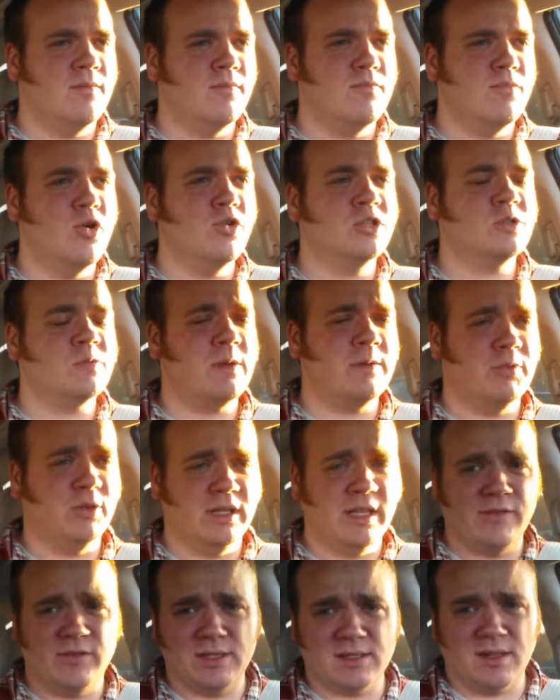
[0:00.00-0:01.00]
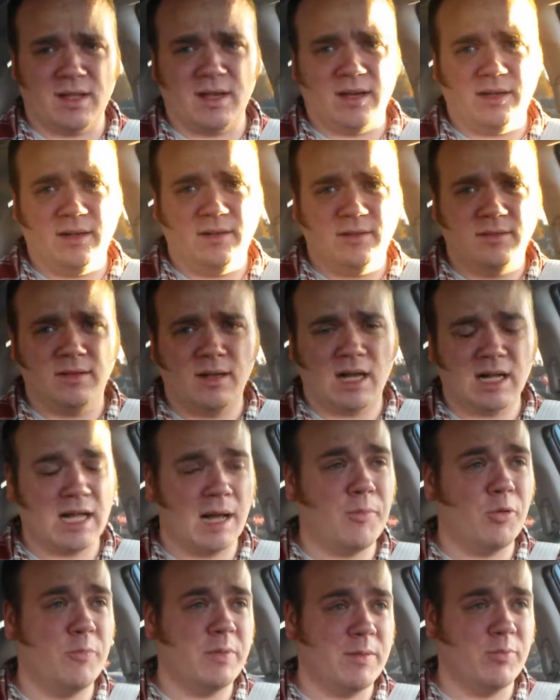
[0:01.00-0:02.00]
most people leave his line. A
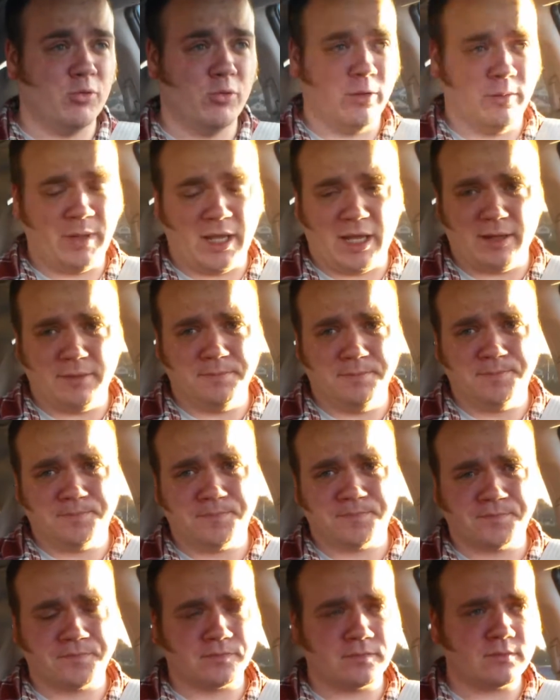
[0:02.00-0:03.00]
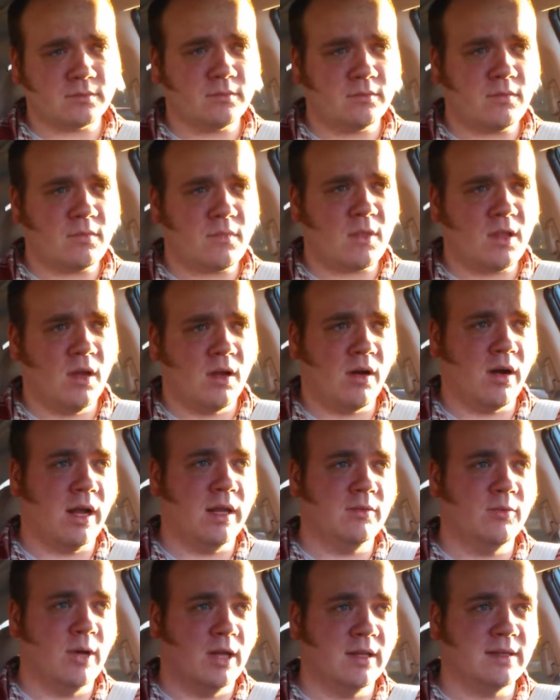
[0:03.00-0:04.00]
couple people remain. All
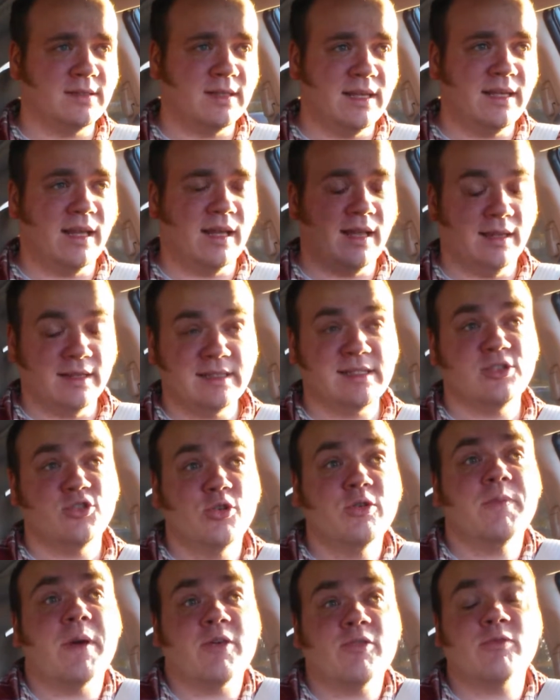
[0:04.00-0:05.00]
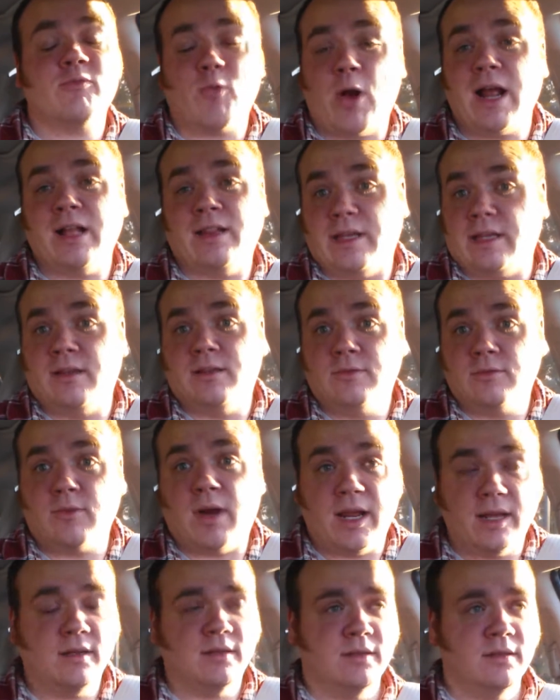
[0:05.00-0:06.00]
right, well, at least he's doing better than Riley,
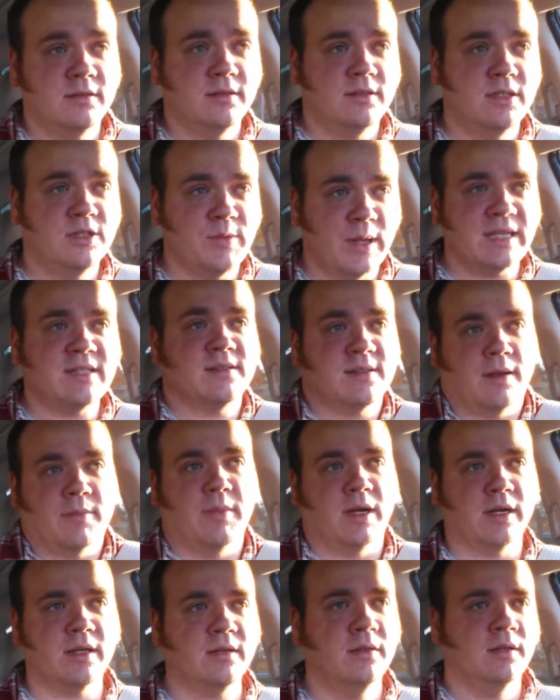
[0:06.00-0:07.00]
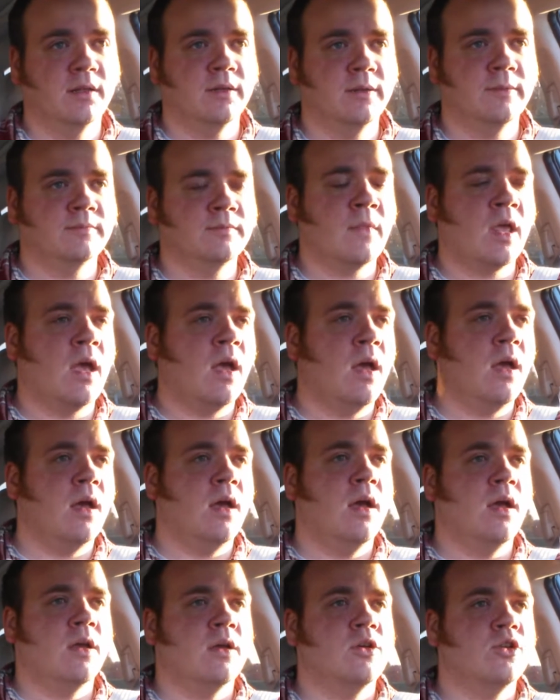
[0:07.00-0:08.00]
right? He's making some money.
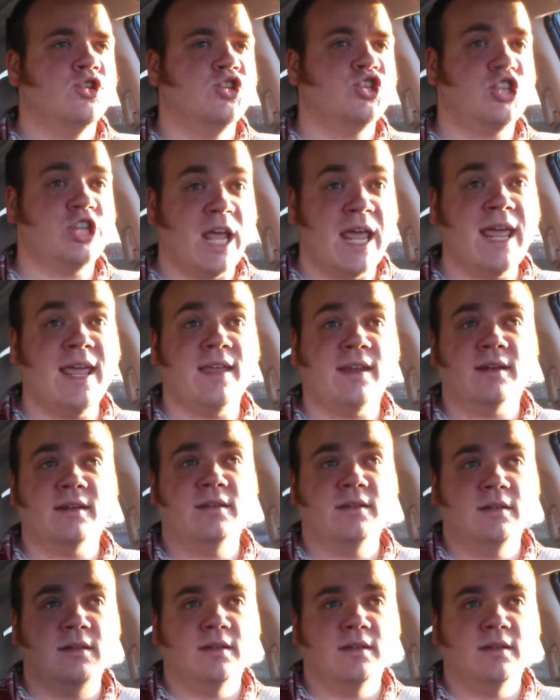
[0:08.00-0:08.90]
Shane